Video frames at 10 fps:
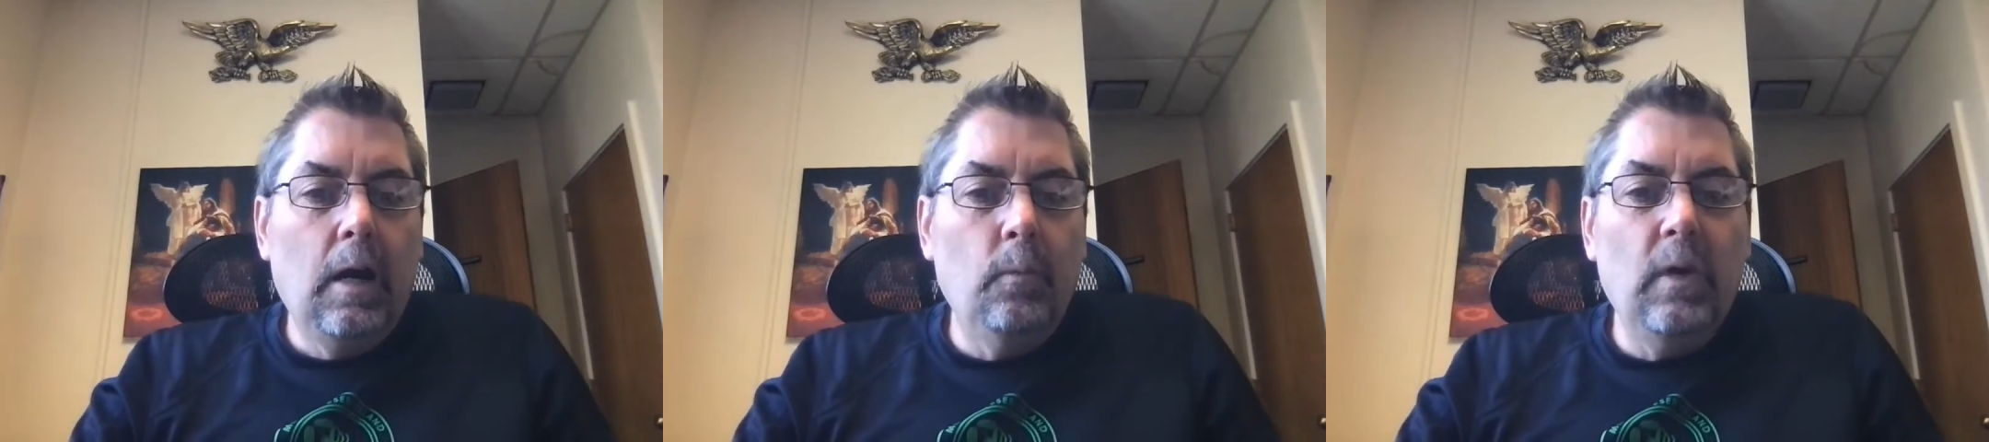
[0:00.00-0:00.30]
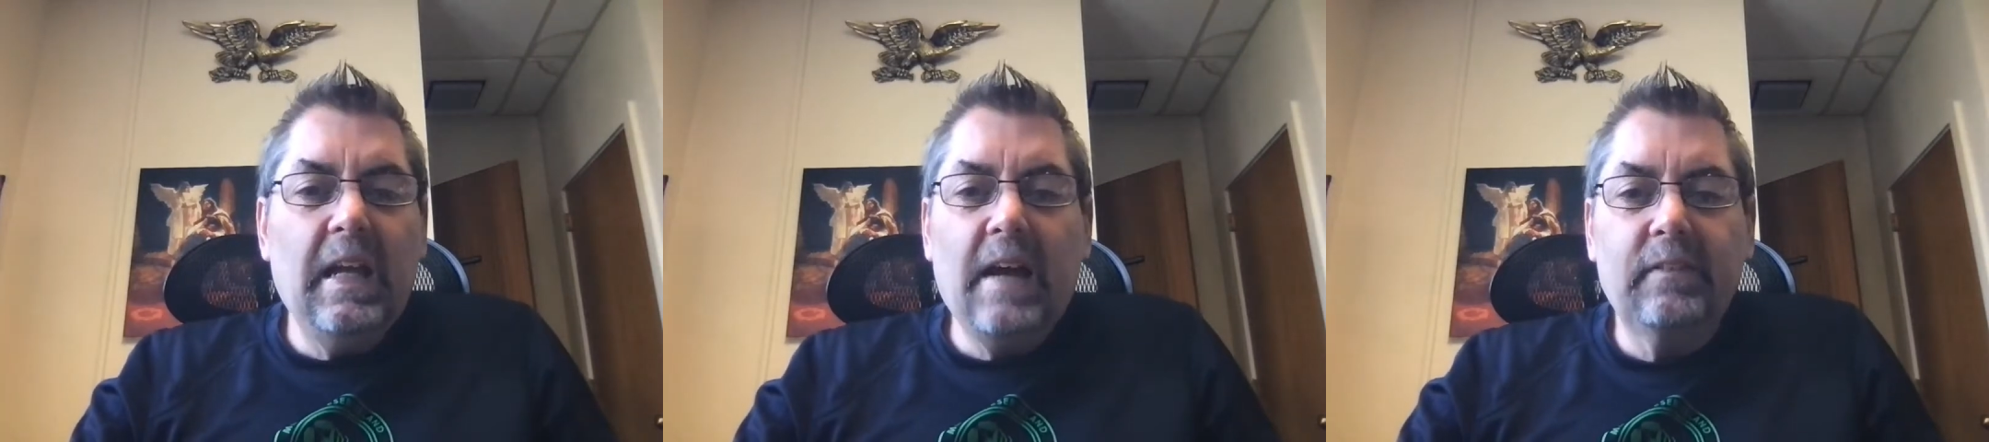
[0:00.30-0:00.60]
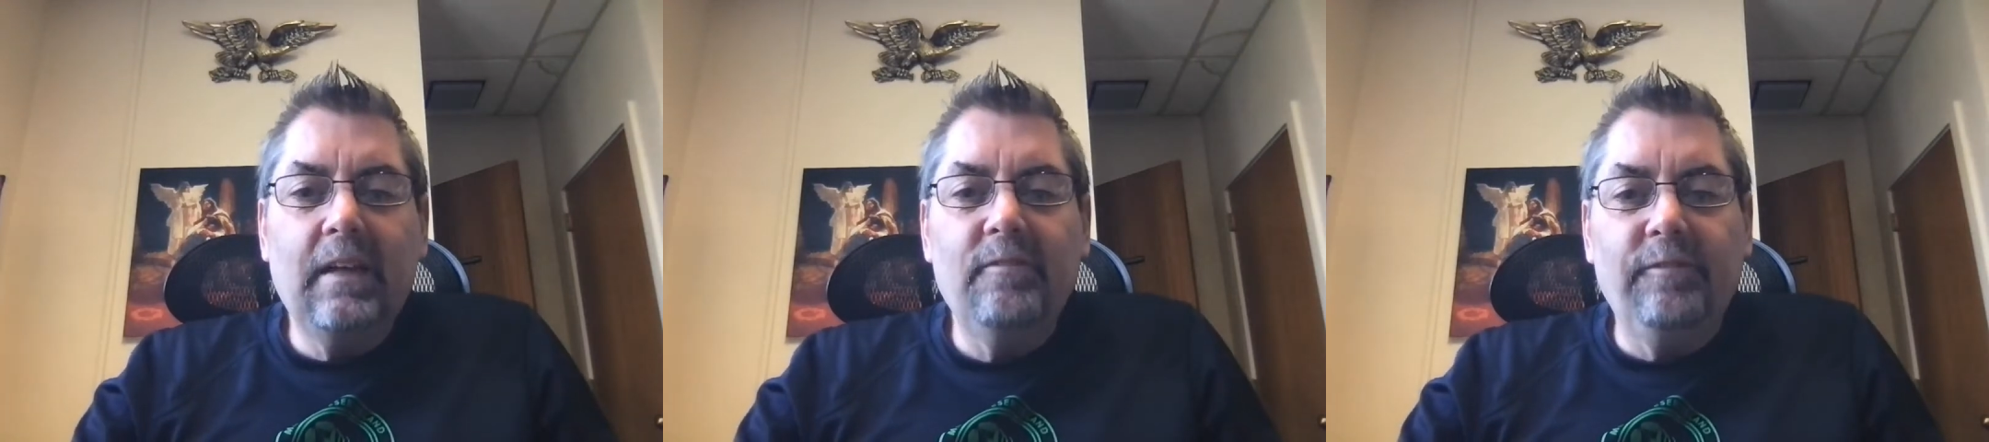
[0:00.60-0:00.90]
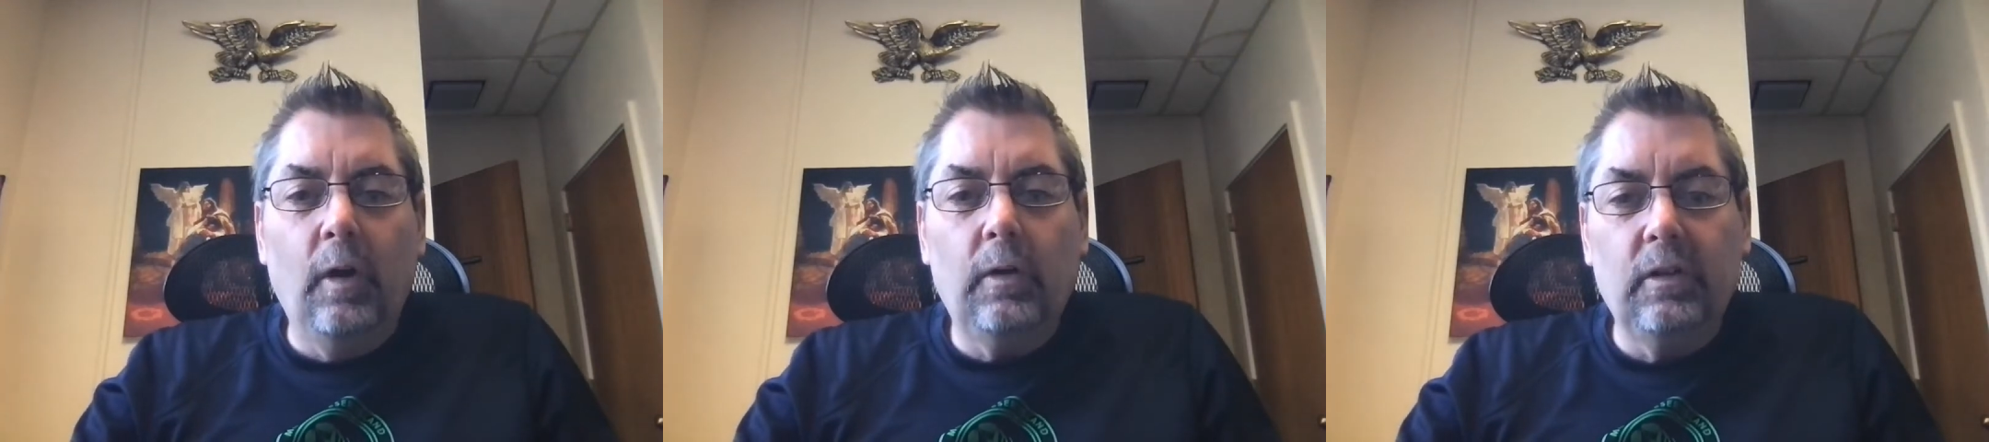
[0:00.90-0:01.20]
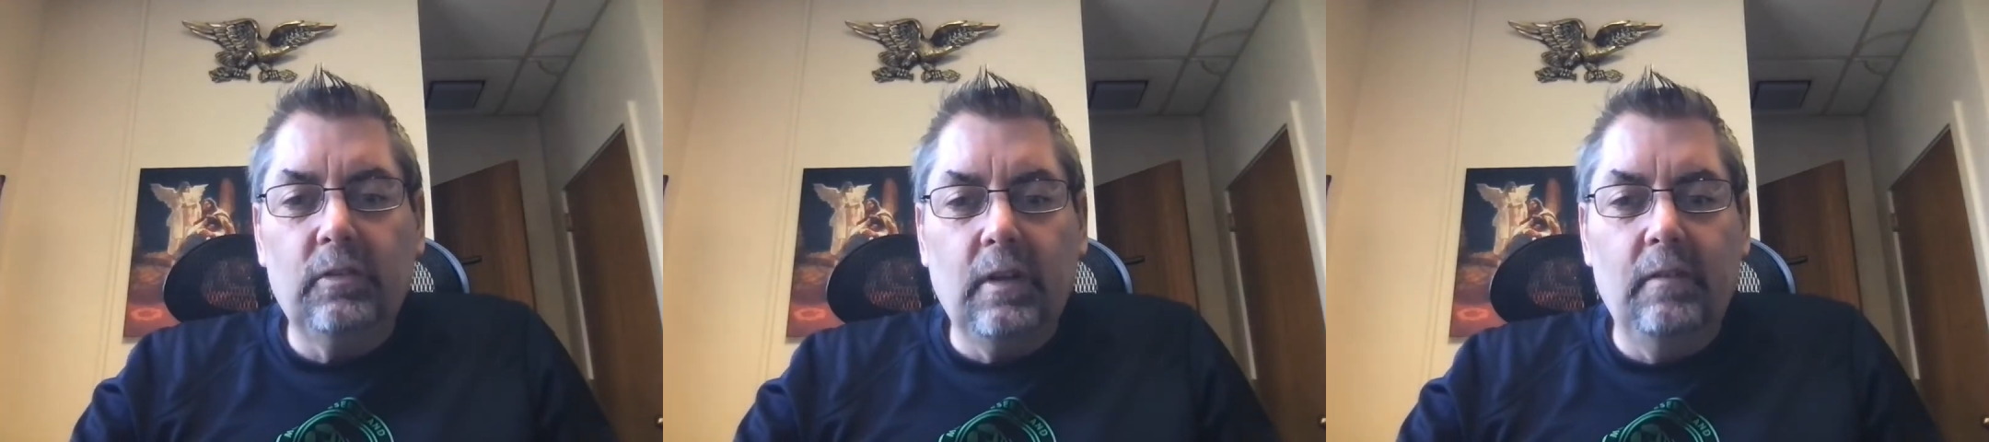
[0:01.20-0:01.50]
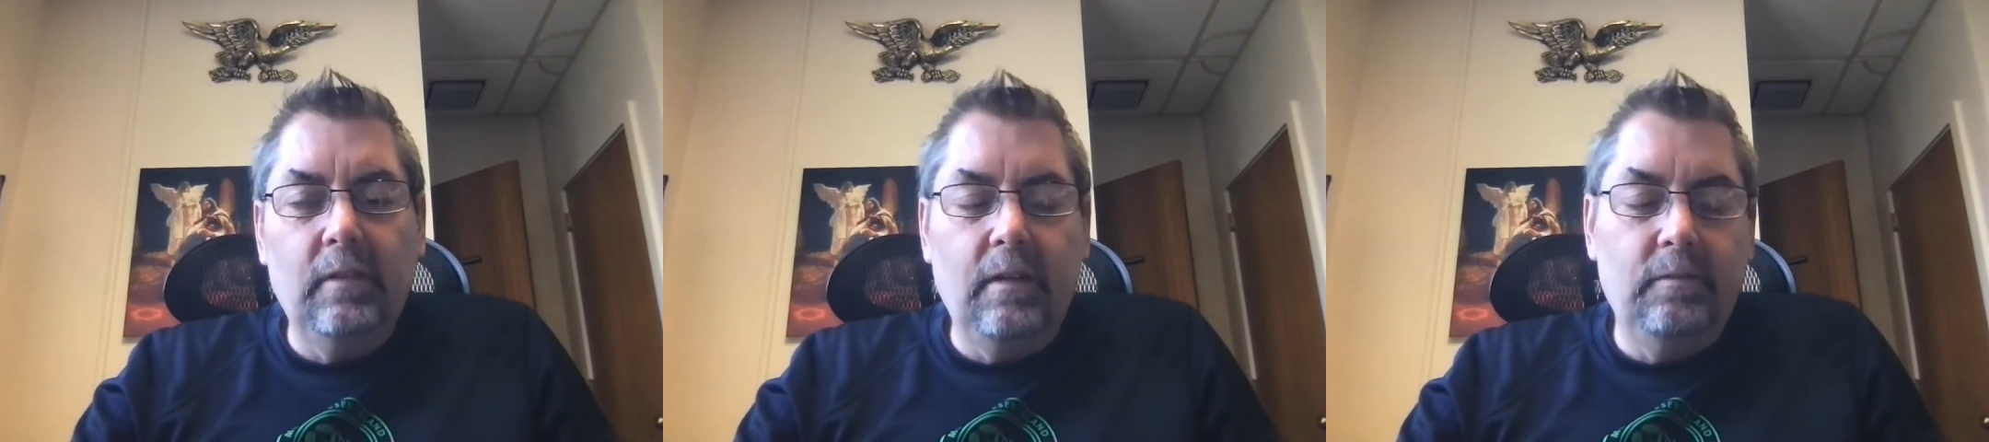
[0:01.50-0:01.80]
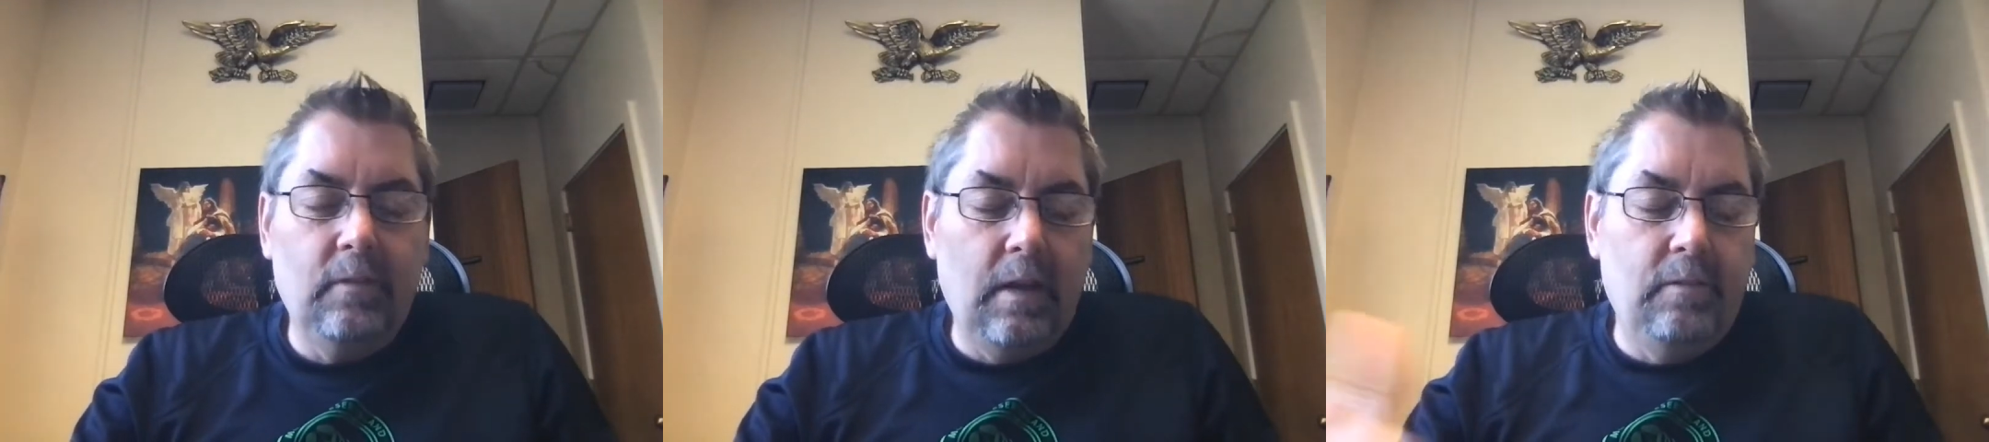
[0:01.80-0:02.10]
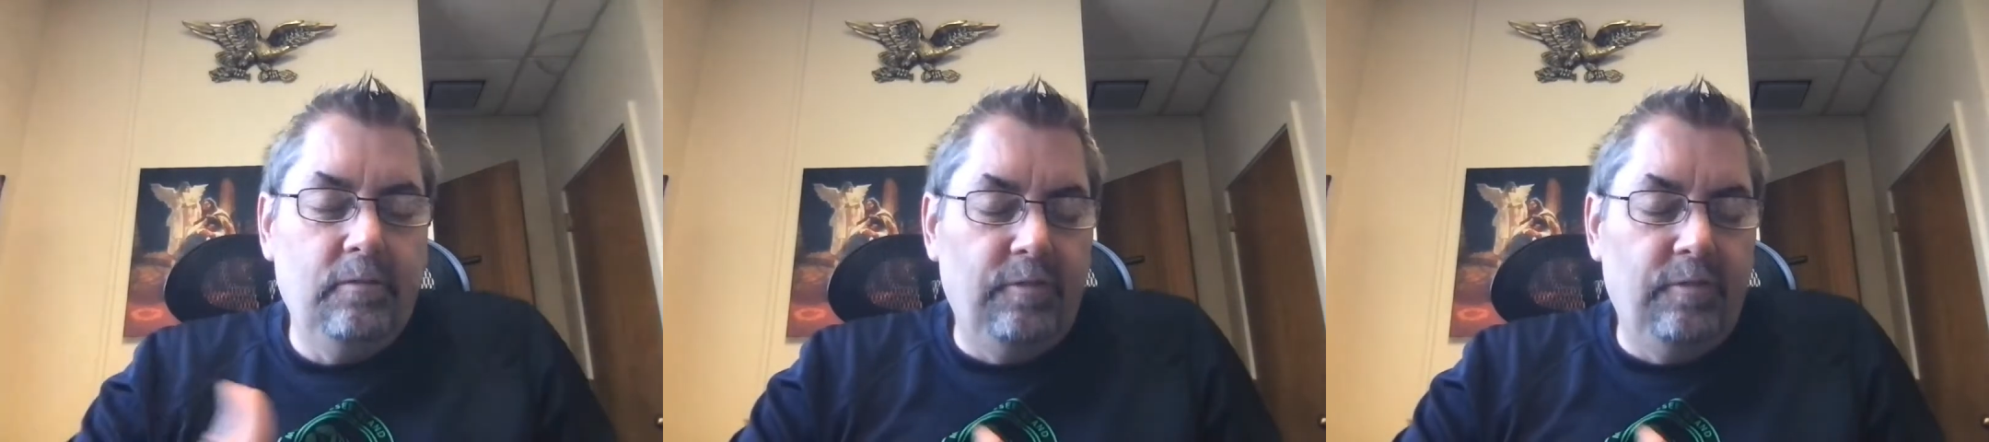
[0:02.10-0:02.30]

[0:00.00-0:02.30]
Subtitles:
We have to get focused and